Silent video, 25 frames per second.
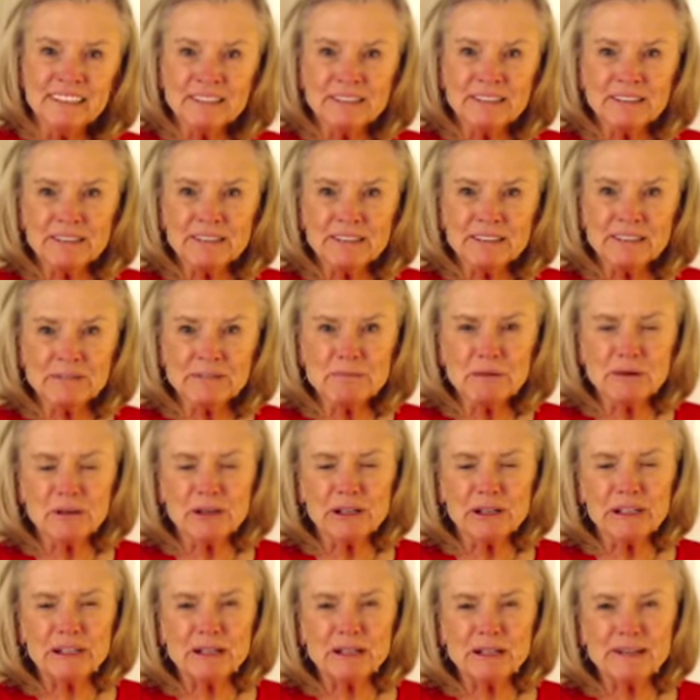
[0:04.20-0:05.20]
Good morning,
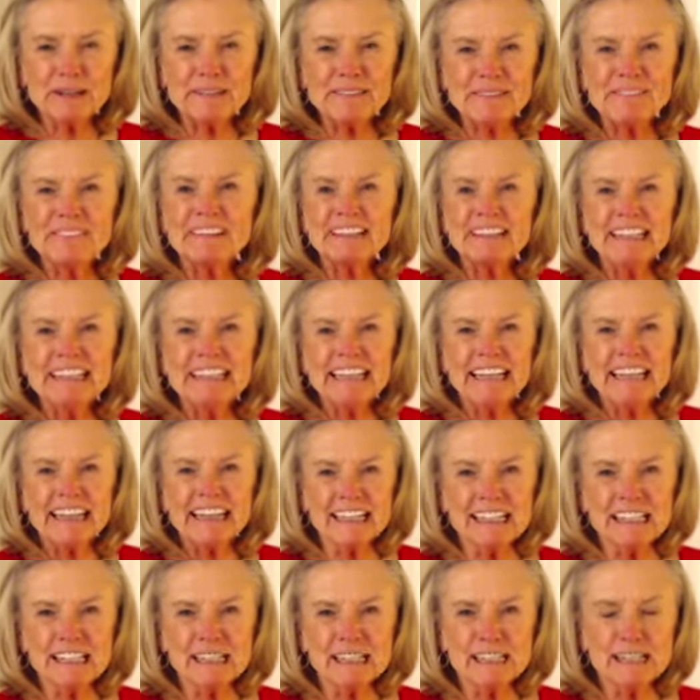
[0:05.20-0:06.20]
y'all. This is
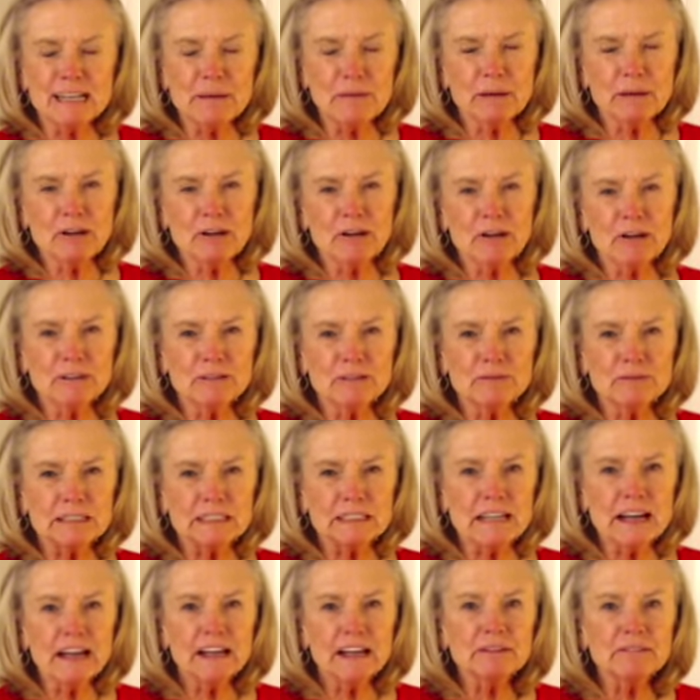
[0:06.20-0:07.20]
Debbie Arnold with
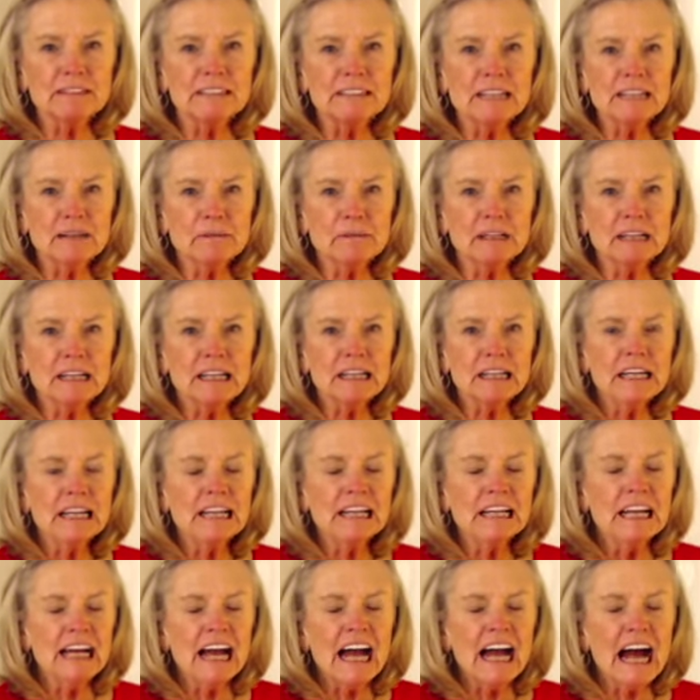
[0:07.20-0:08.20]
Dining with Debbie.
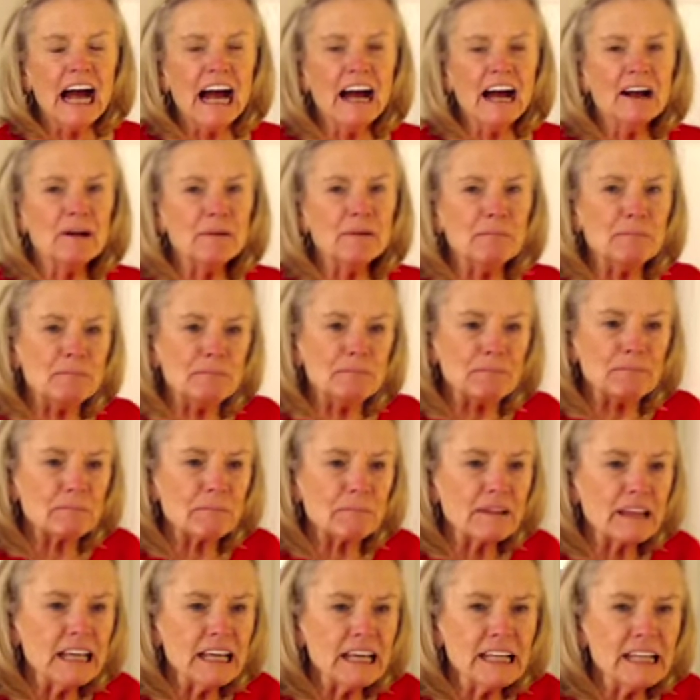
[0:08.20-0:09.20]

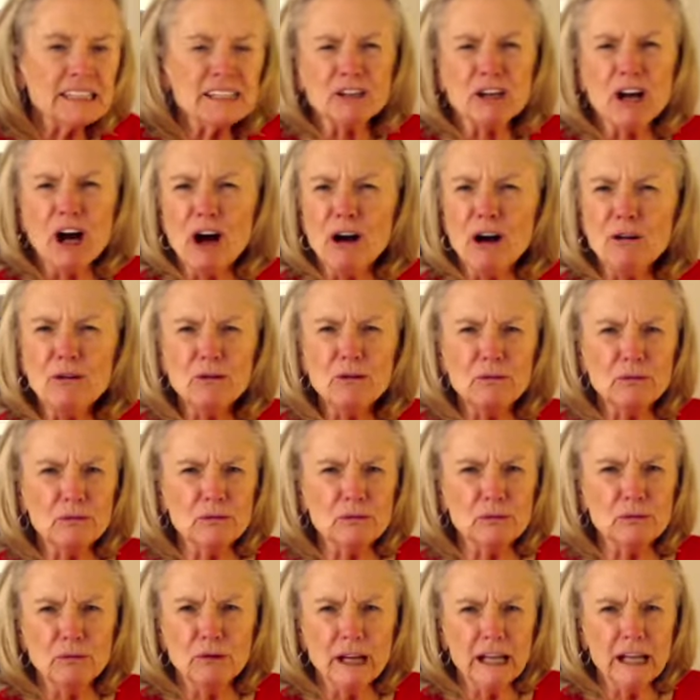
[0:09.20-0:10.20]
It's a cold,
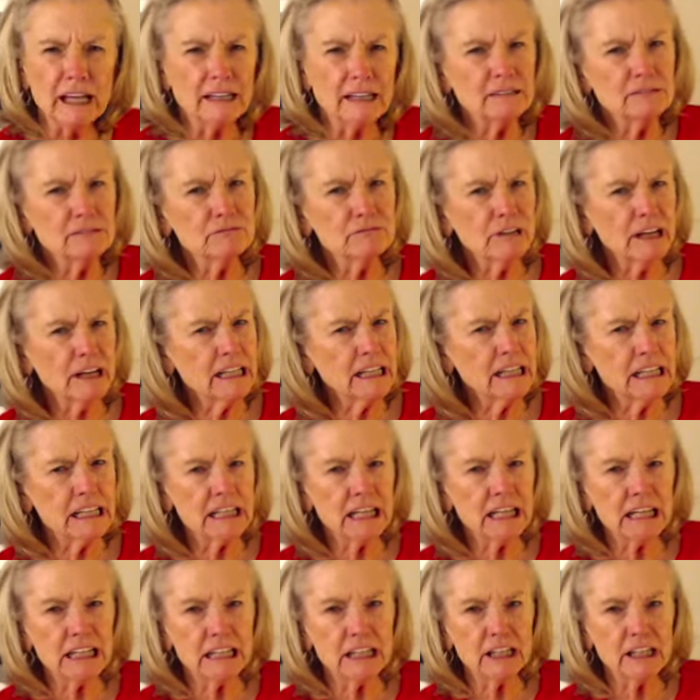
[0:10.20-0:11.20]
wet, rainy day
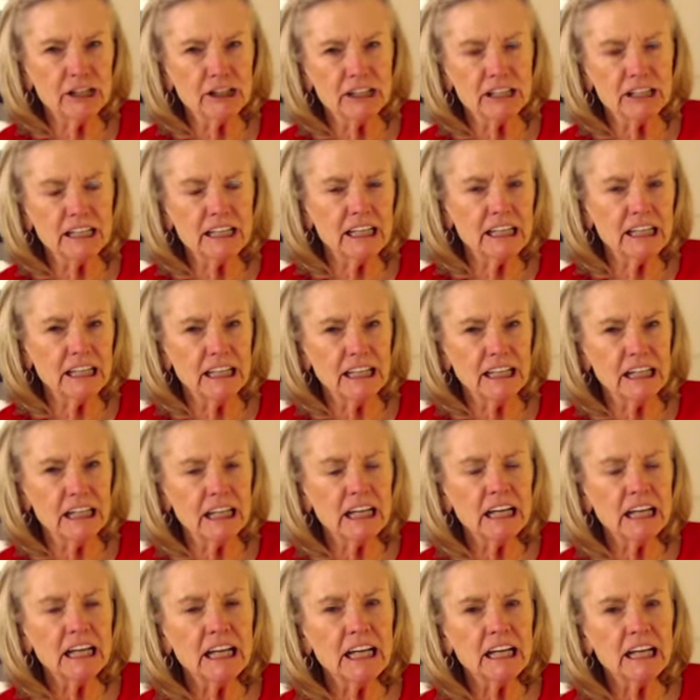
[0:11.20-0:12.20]
here today,
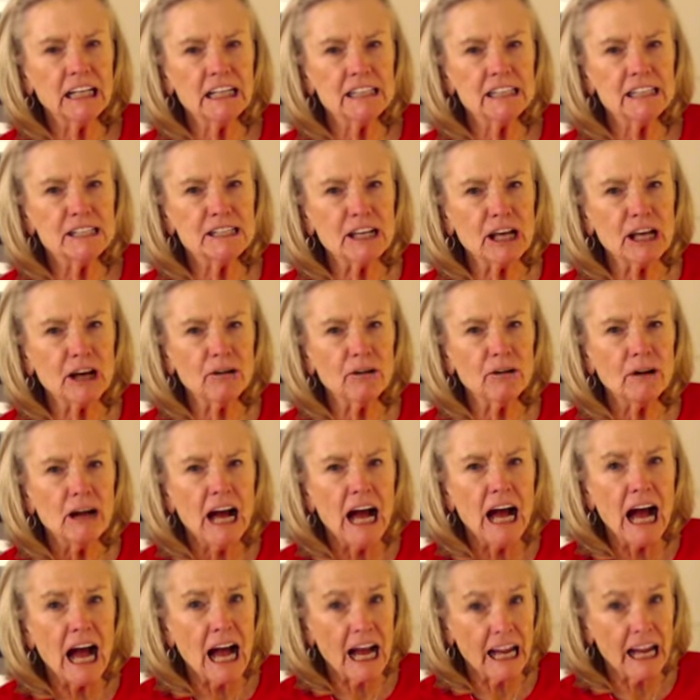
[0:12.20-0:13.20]
and so
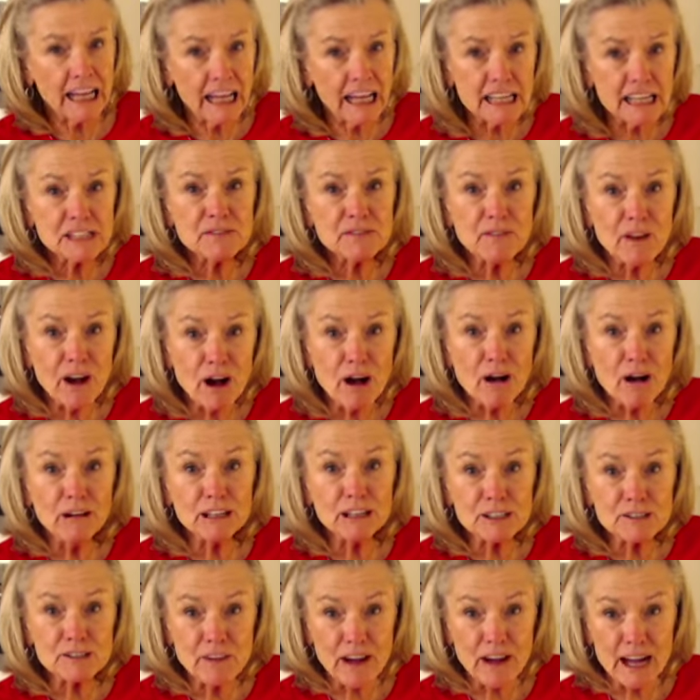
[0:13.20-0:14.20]
I guess fall is
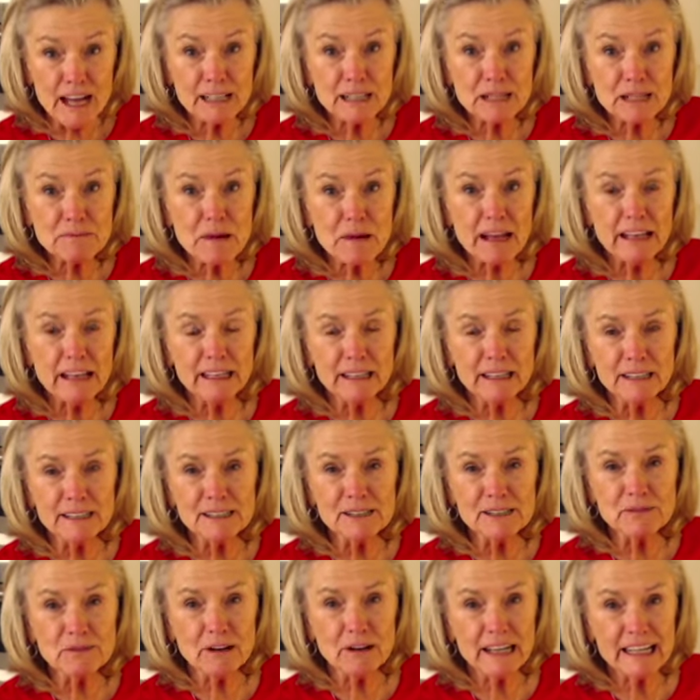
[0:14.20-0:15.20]
finally making its
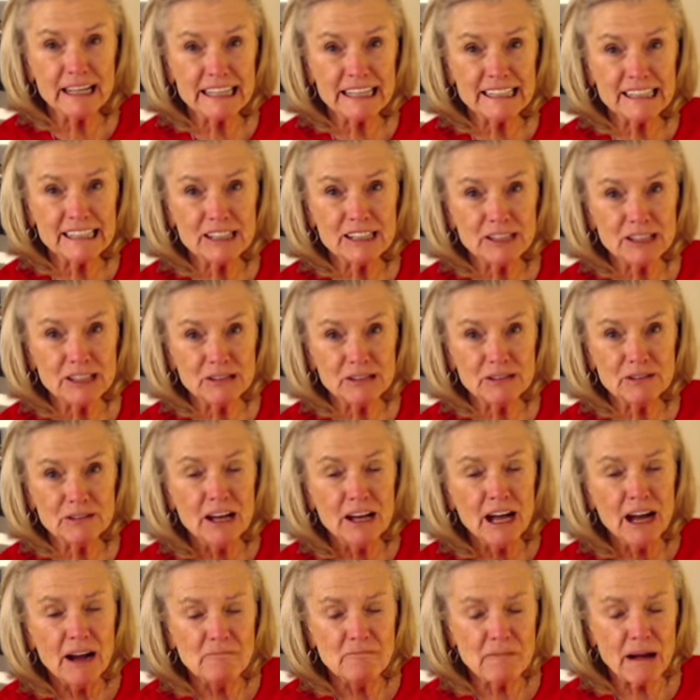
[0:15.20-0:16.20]
way into
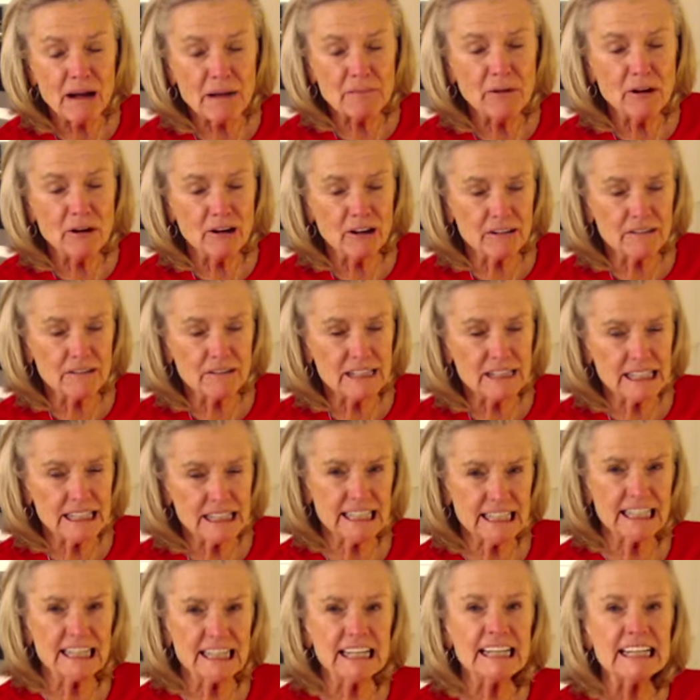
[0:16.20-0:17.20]
my part of the
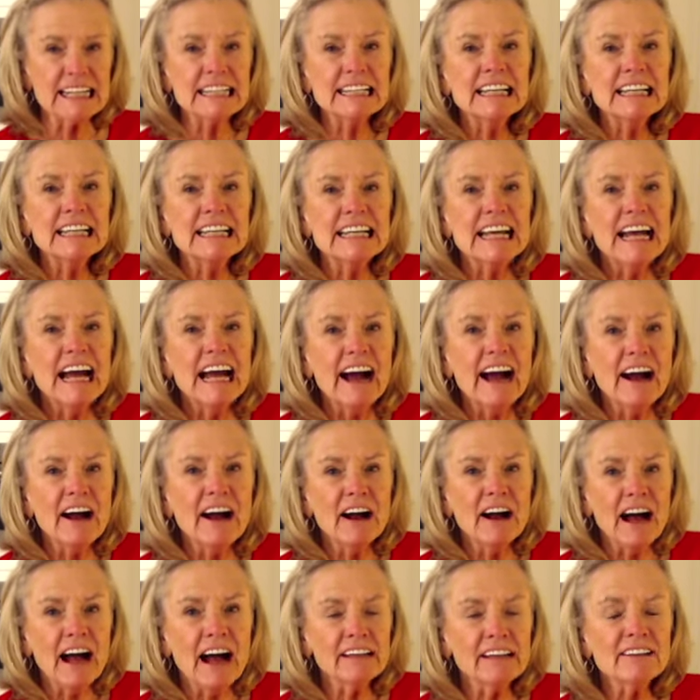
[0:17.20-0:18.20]
state. I
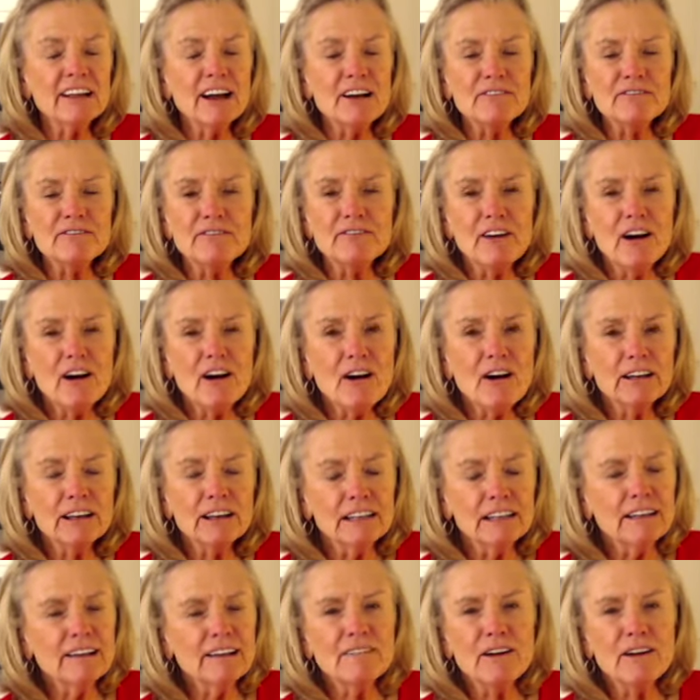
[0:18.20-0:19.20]
love fall. I love
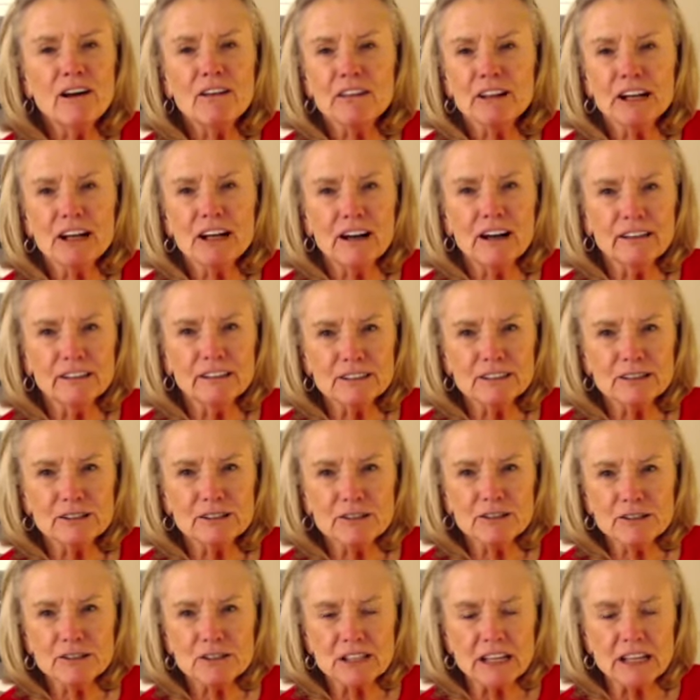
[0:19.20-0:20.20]
all the
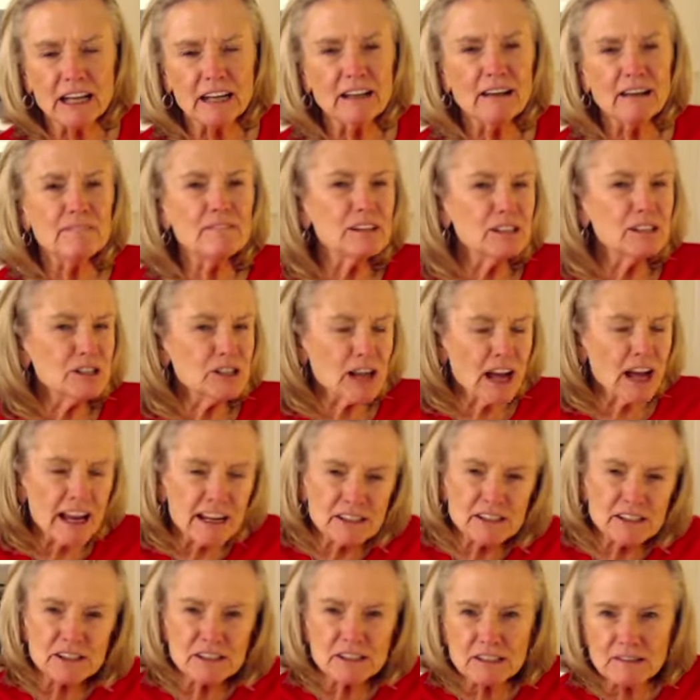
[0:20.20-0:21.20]
colors. I love the changes
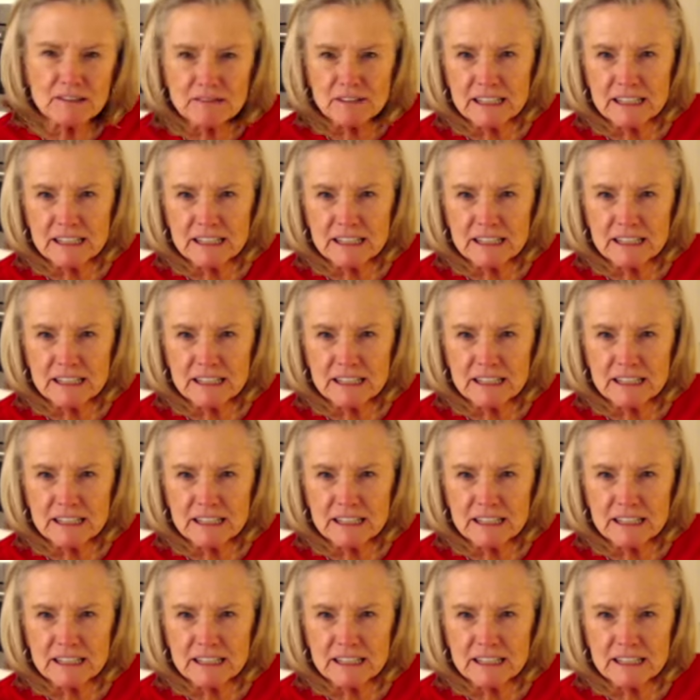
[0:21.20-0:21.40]
of the